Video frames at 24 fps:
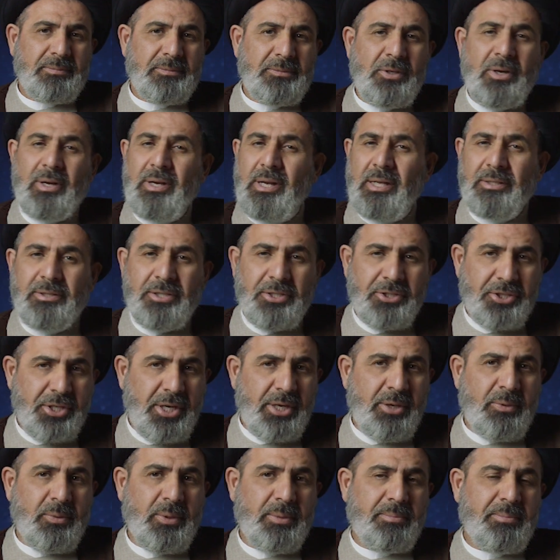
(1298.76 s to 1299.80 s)
You're not a
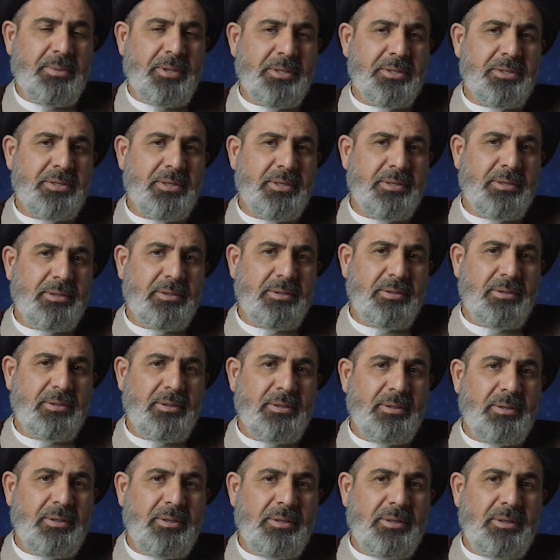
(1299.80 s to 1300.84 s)
genuine person.
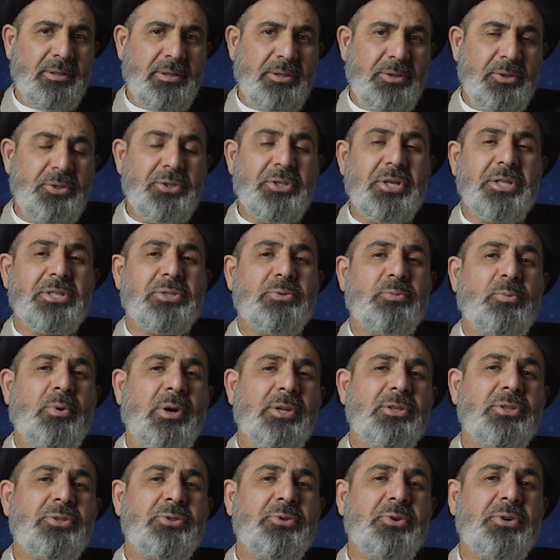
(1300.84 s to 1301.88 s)
You just
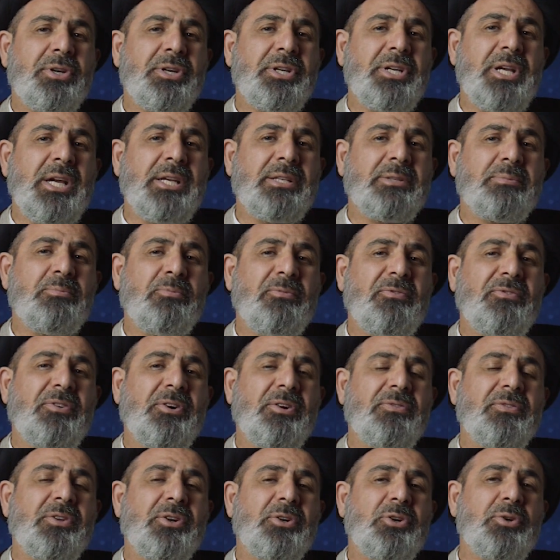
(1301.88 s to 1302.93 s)
want to create
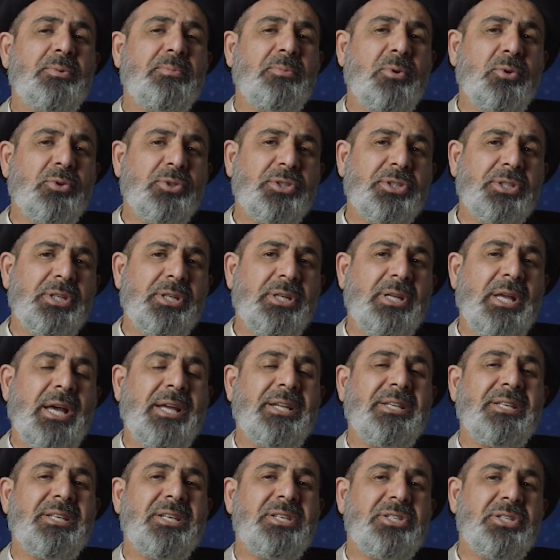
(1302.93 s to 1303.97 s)
further commotion
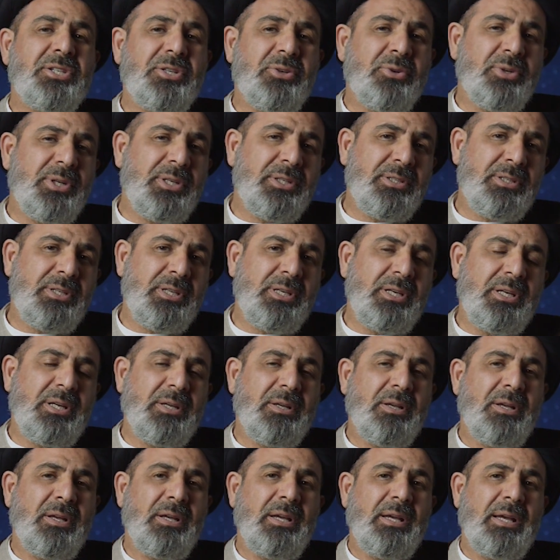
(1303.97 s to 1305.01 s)
and disunity
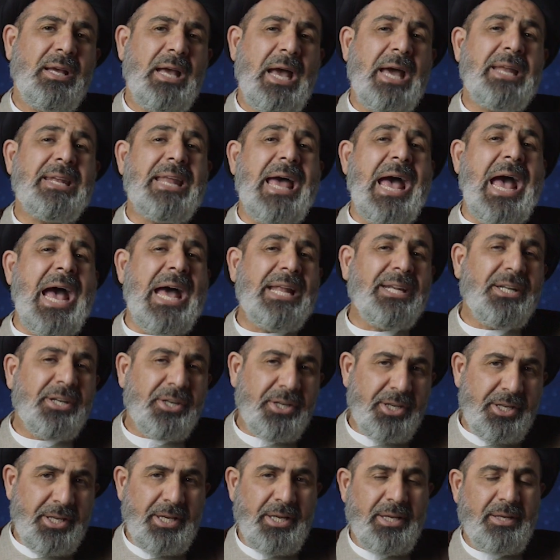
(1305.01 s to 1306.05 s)
and
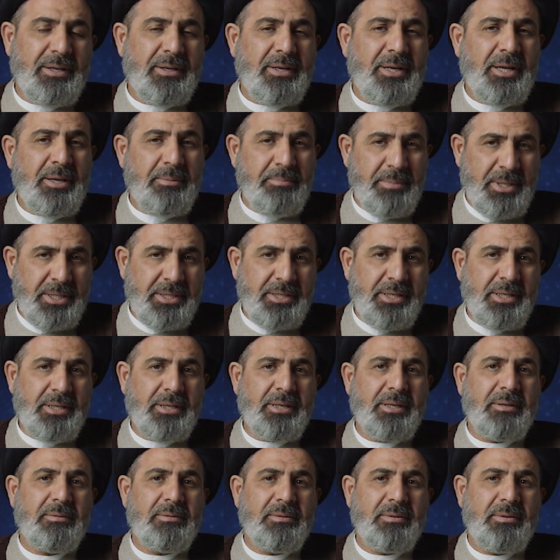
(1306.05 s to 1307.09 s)
anarchy in
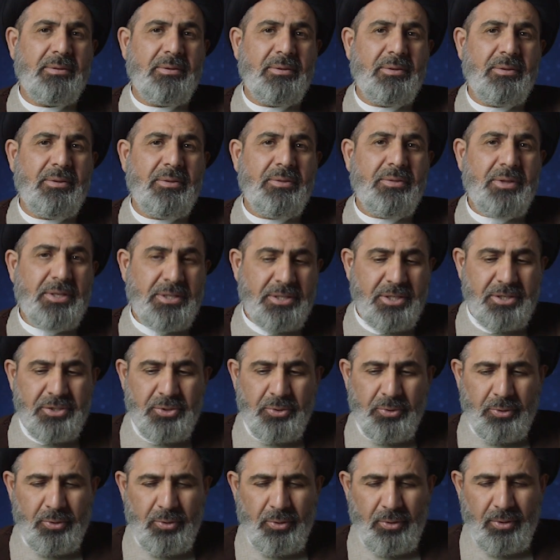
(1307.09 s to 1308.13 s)
Medina. This is
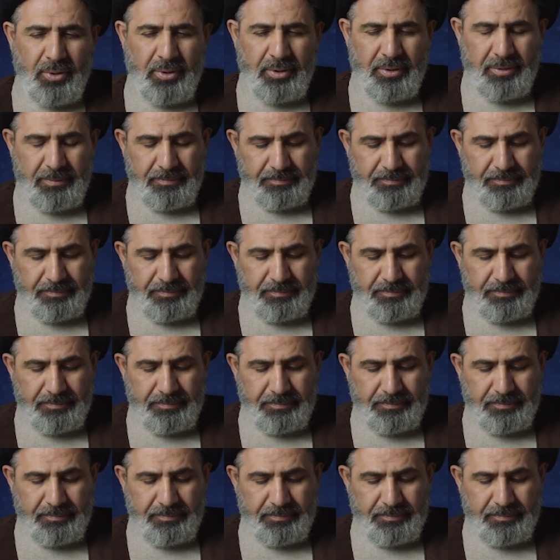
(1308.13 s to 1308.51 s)
your goal.